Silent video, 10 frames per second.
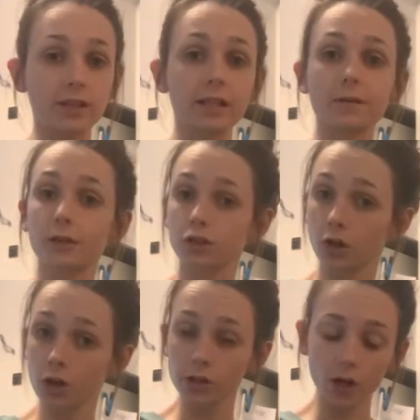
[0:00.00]
cinnamon
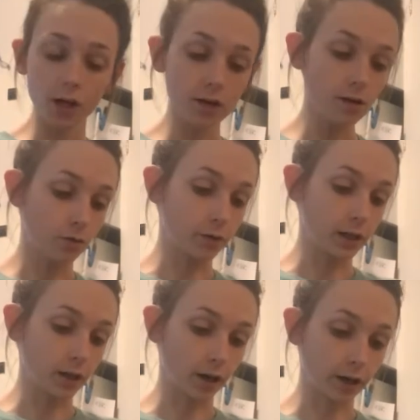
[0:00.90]
sugar's on,
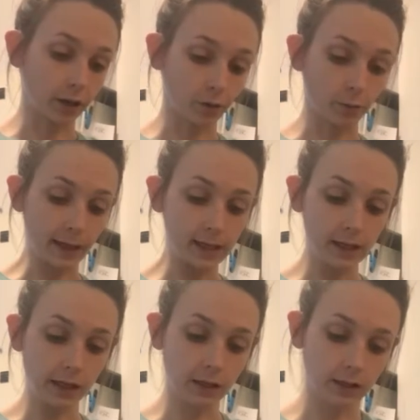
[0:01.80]
we are gonna wait
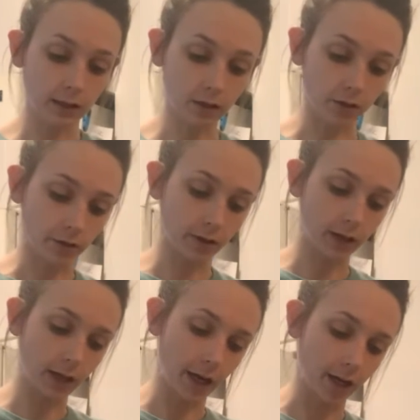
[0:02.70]
until
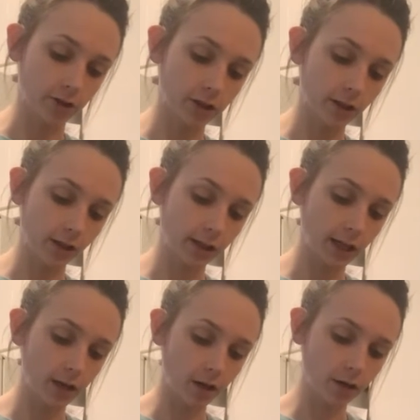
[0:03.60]
the edges
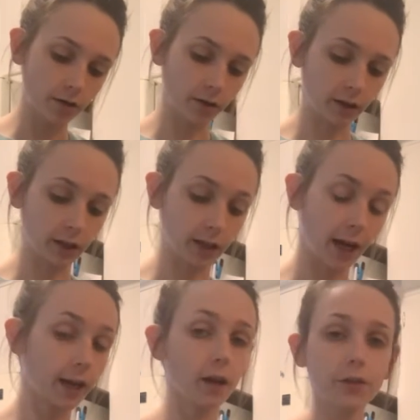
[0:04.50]
here, the
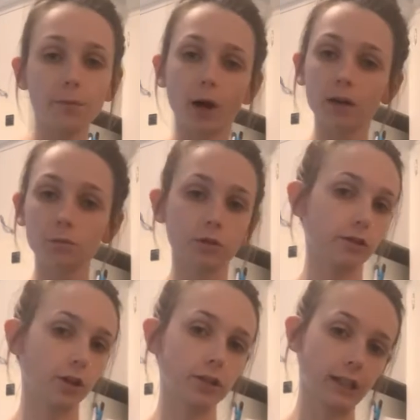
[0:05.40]
egg on the bottom will
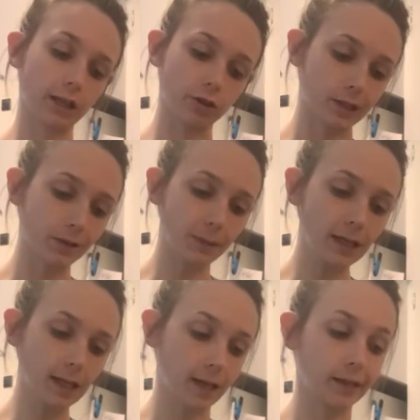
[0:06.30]
start to get
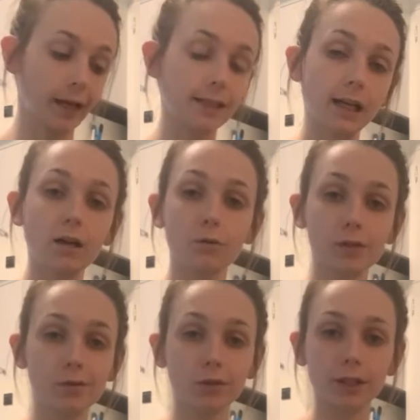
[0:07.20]
crispy, and that's how
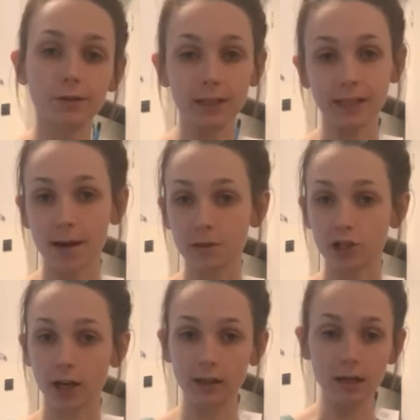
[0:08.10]
we will know it's time to
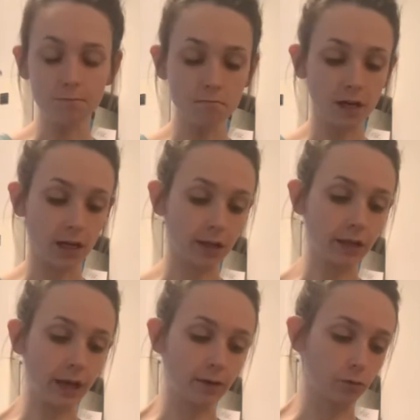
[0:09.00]
check them. And
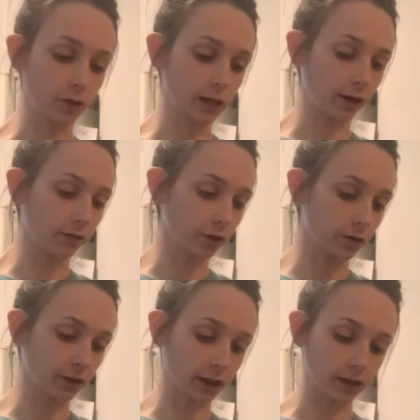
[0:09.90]
then
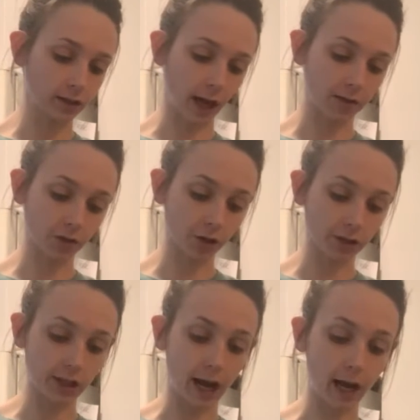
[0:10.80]
whenever that starts
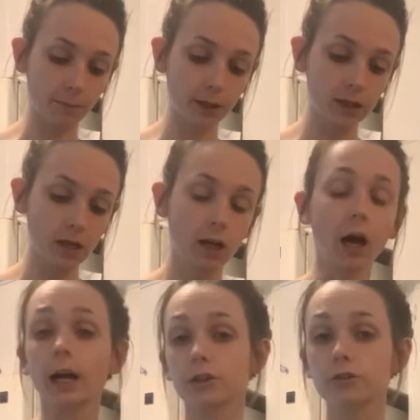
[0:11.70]
to happen,
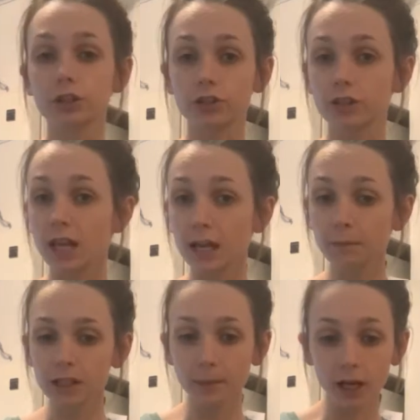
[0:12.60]
I usually just take
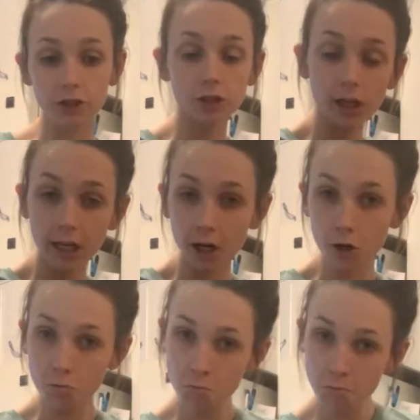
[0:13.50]
my spatula here